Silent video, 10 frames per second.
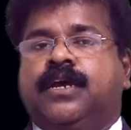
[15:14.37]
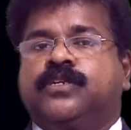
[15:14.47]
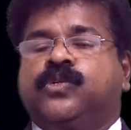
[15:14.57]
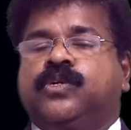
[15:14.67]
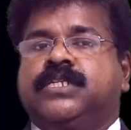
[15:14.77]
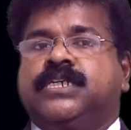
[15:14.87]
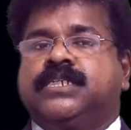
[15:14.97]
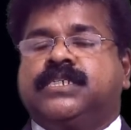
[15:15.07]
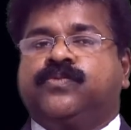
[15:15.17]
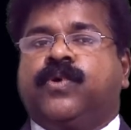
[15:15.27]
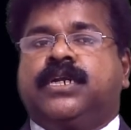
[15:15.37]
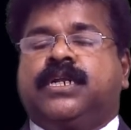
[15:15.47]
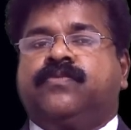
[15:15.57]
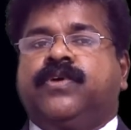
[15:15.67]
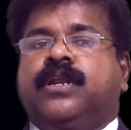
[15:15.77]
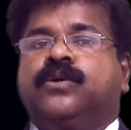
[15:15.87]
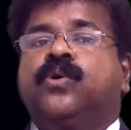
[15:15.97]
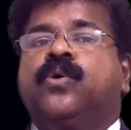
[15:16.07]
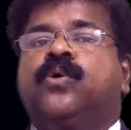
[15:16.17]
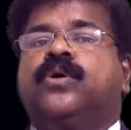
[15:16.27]
So this water will
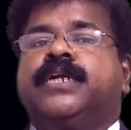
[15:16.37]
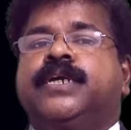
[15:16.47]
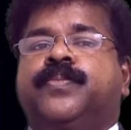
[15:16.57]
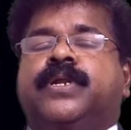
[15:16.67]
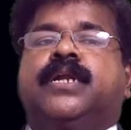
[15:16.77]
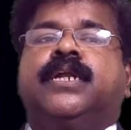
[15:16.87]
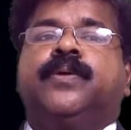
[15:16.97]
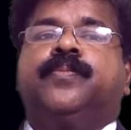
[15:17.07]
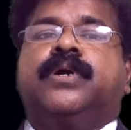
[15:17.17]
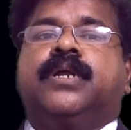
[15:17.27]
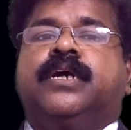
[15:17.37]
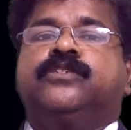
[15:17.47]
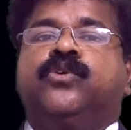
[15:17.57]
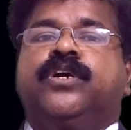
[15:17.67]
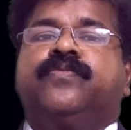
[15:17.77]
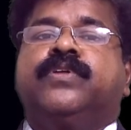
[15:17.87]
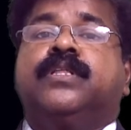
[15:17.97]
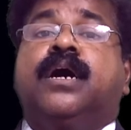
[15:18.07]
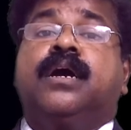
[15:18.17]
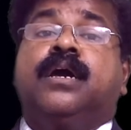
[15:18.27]
go deeper and deeper and join with
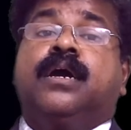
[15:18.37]
the